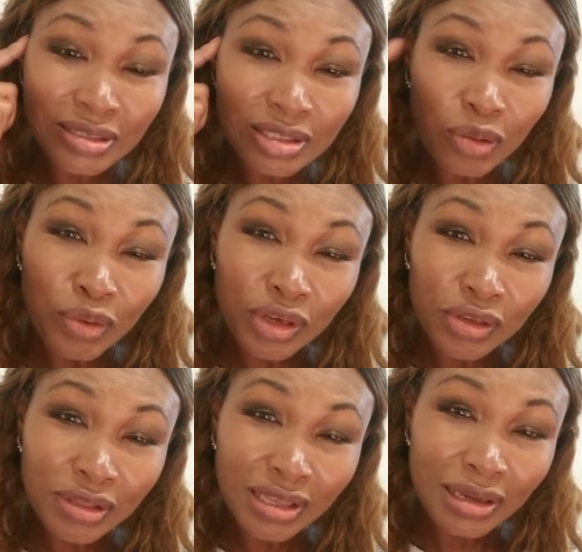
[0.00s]
So I want you
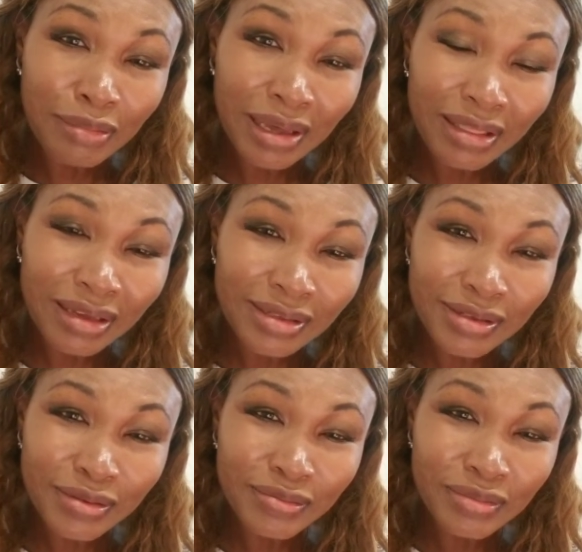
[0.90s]
to think about that
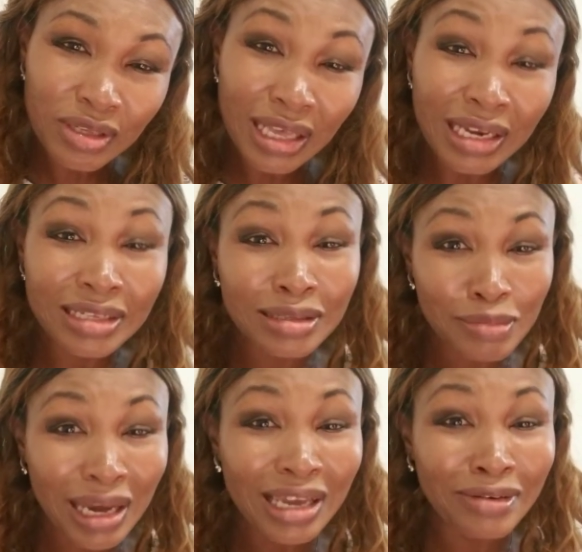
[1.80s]
too. So that is
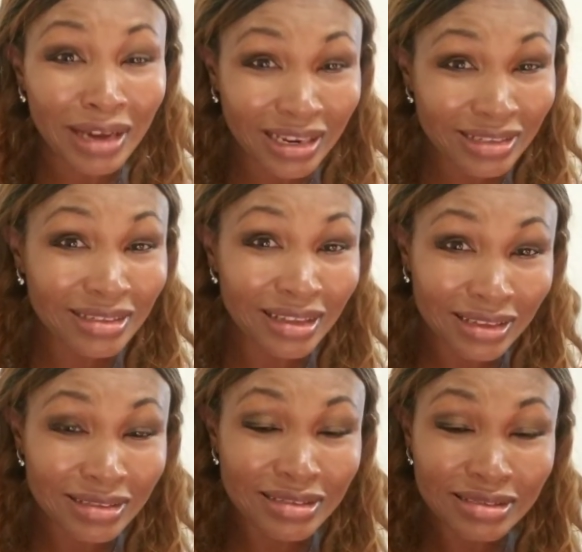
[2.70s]
my greatest
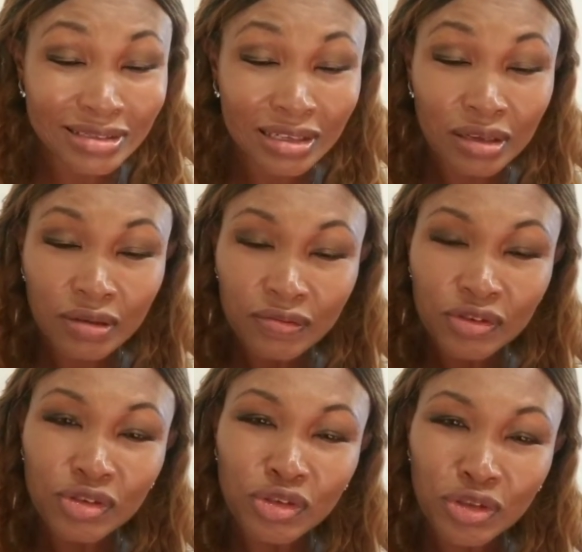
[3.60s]
lesson for
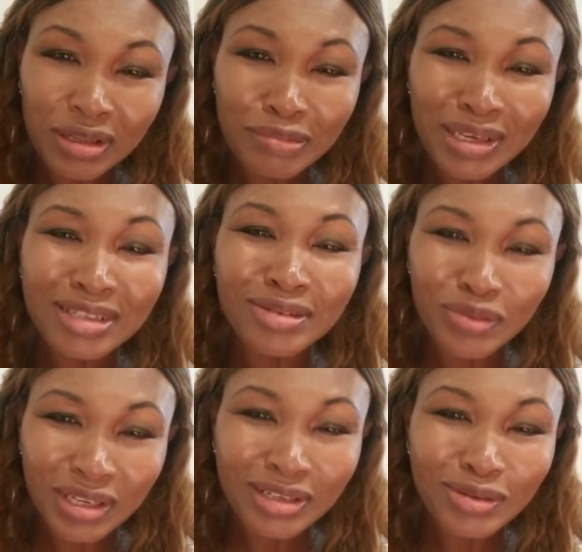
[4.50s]
Junior Olympics
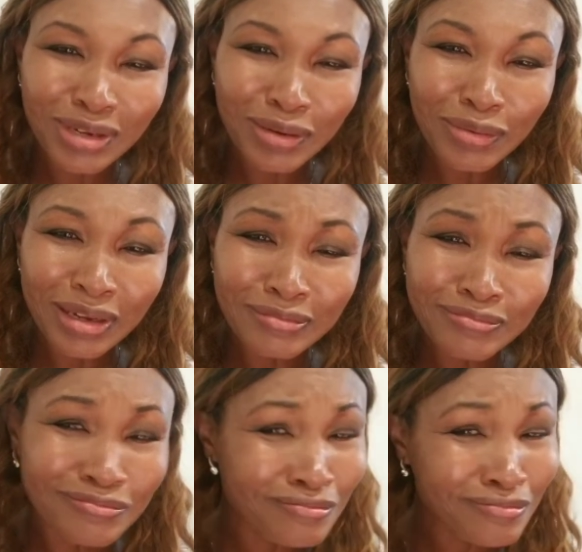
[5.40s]
2021.
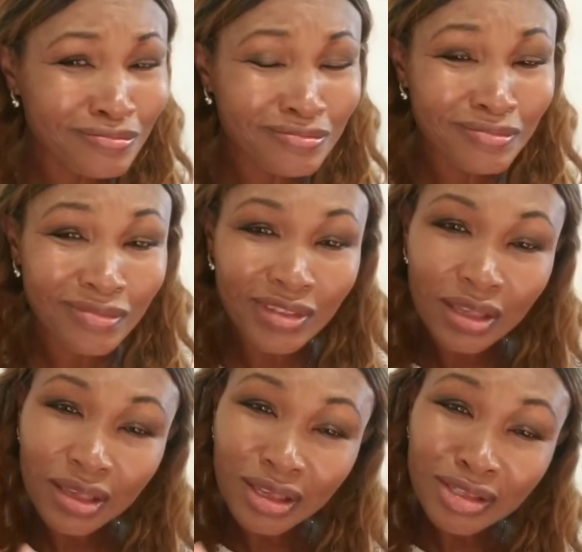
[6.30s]

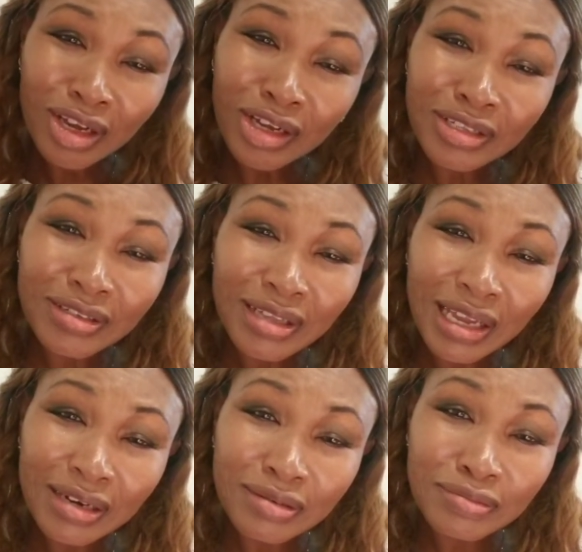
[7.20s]
Talk to you
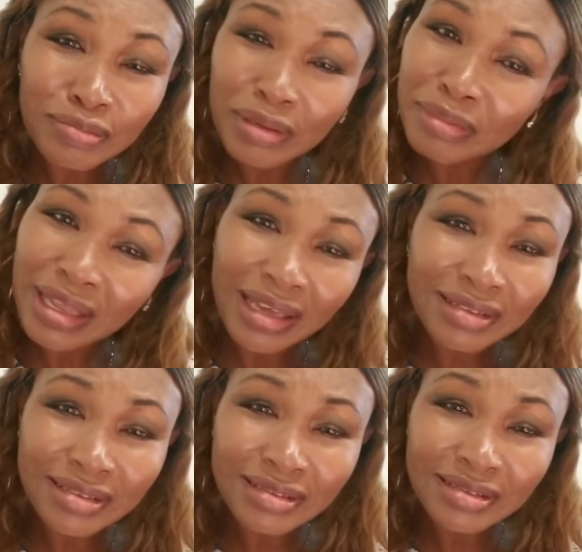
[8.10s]
later. Be
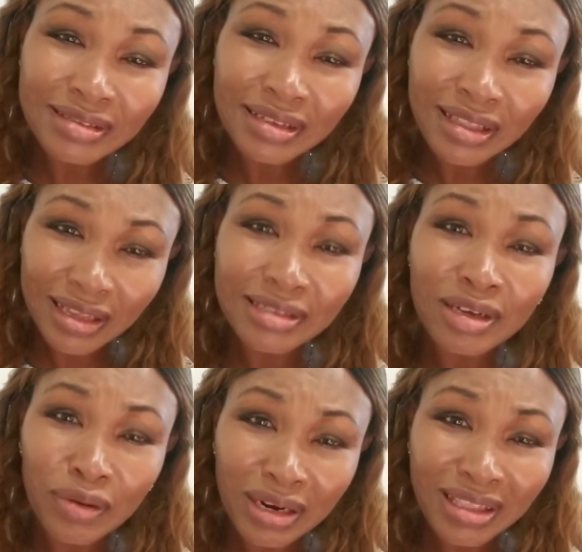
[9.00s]
blessed. Let's
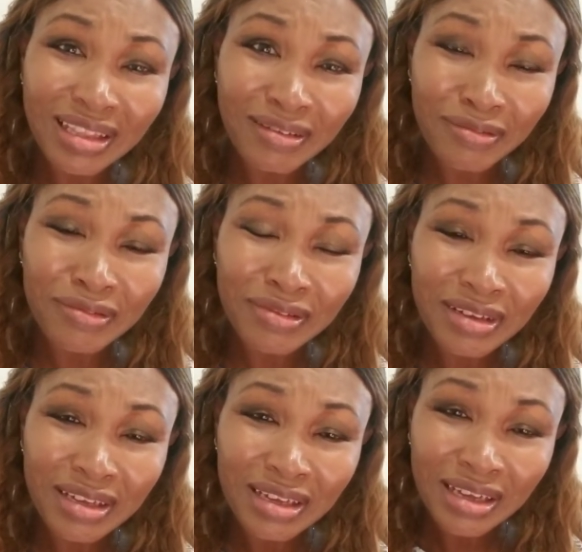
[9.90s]
go on and live
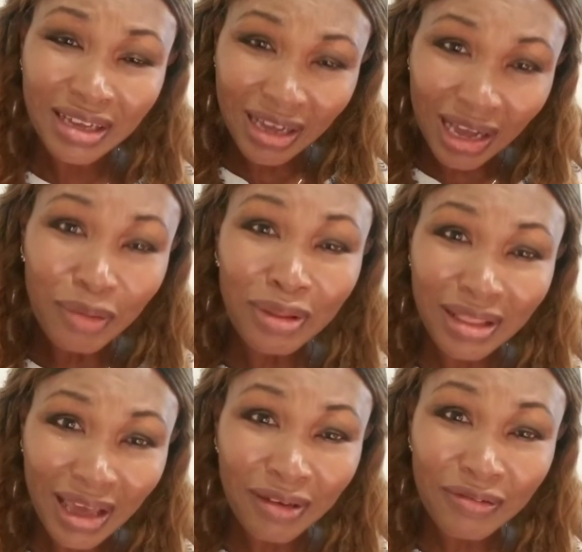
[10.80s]
our
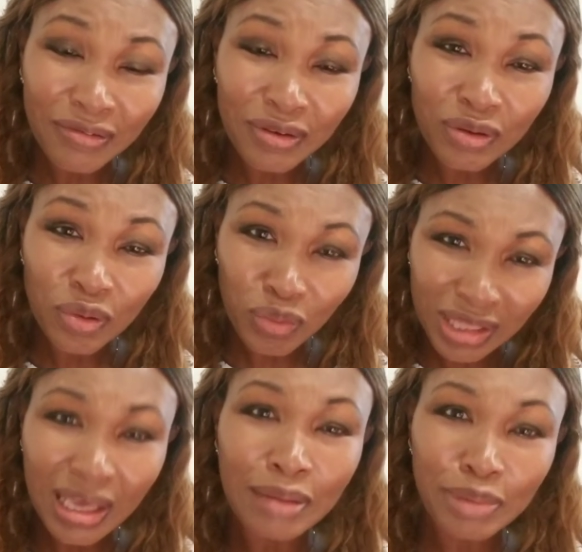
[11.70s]
life
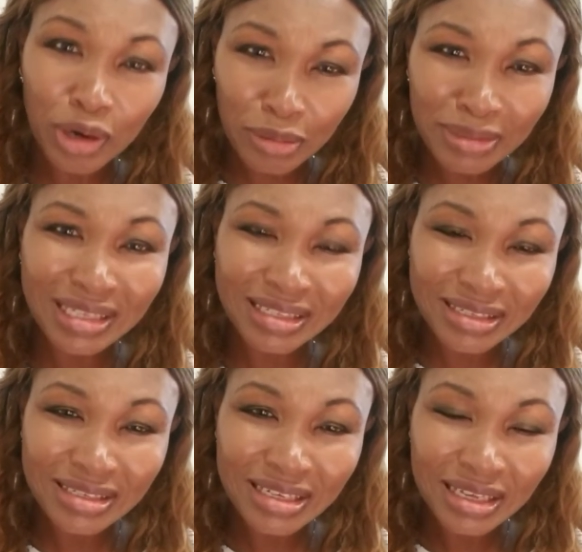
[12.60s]
with a
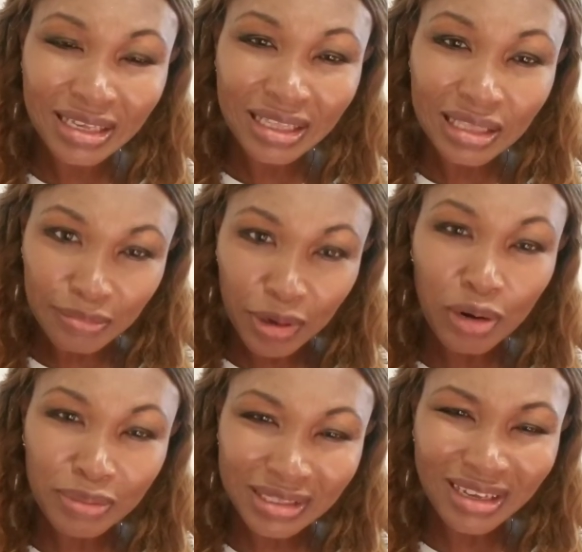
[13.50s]
purpose. The
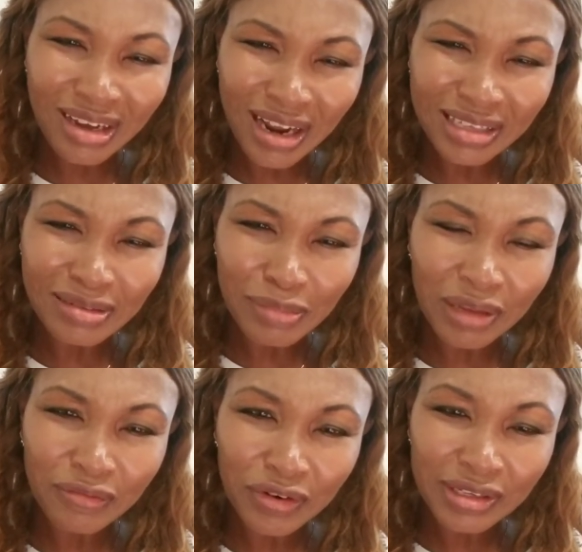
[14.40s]
purpose that God has in
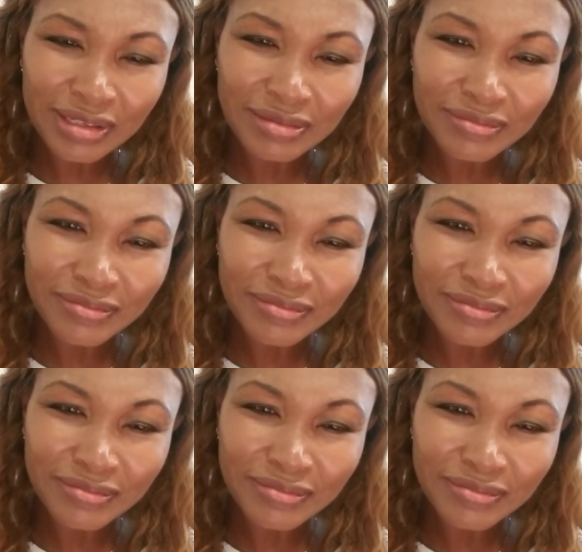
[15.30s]
mind for us.